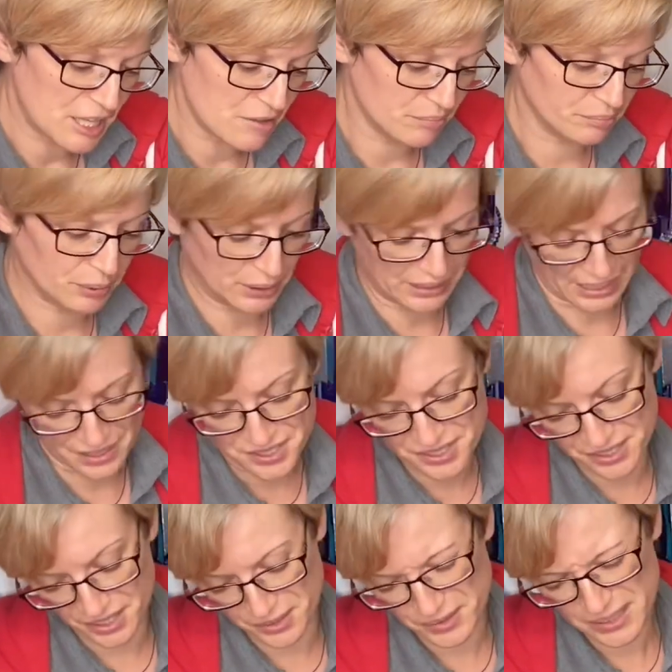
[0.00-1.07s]
But yes,
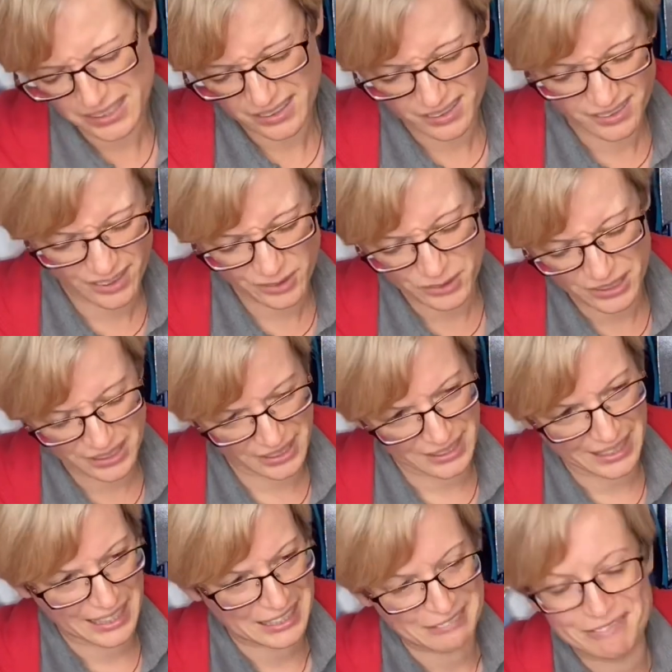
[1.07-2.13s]
so those are the
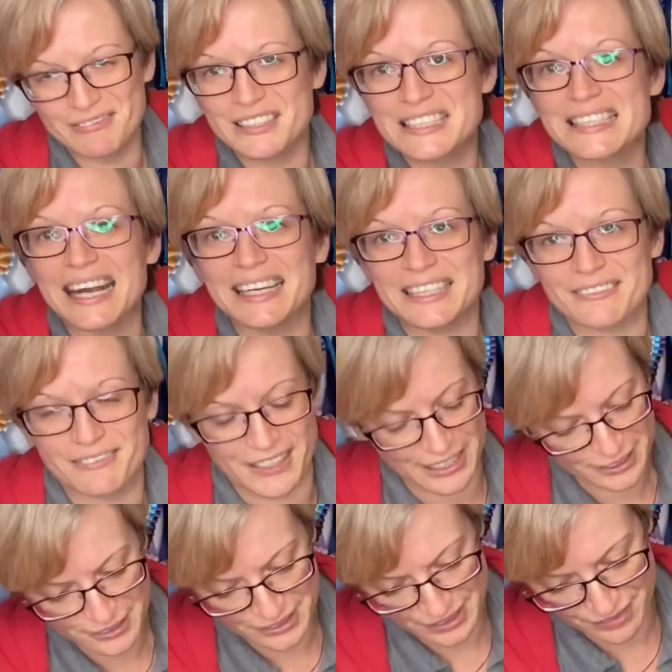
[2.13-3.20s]
kind of side effects of